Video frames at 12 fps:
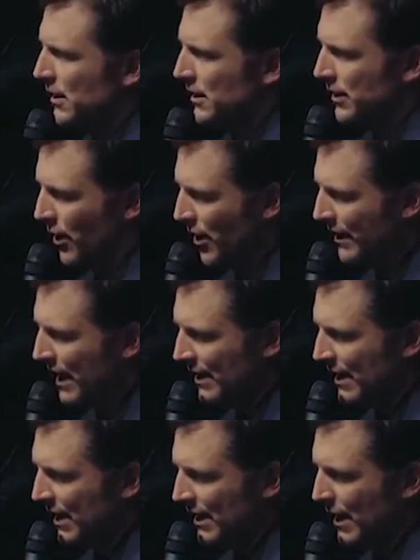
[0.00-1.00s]
It's the only thing
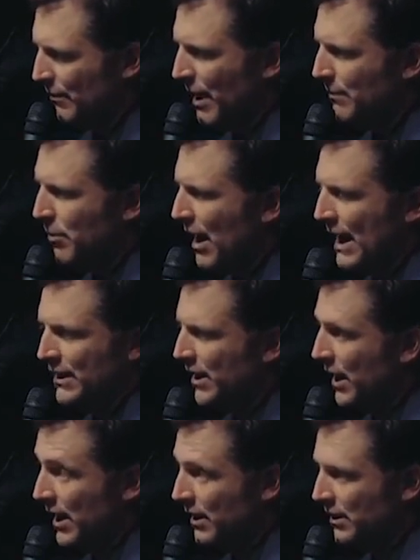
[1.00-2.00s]
that can get my brain
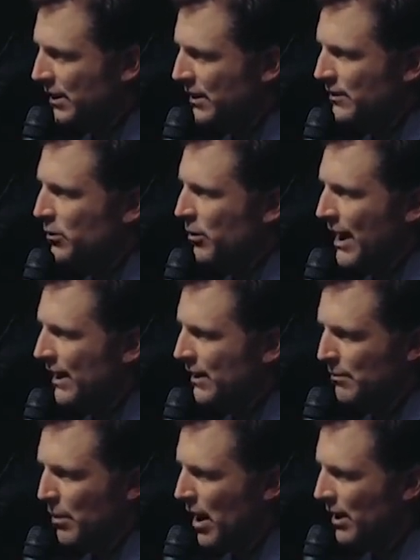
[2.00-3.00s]
good. It's just draining
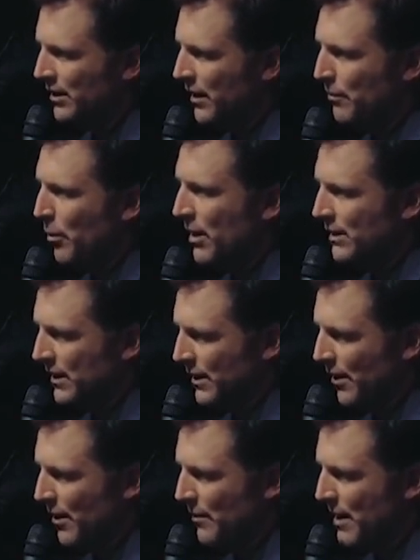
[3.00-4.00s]
the balls of the poison, you
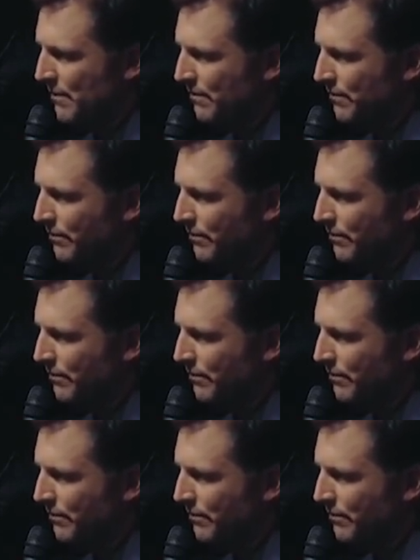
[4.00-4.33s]
know what I mean?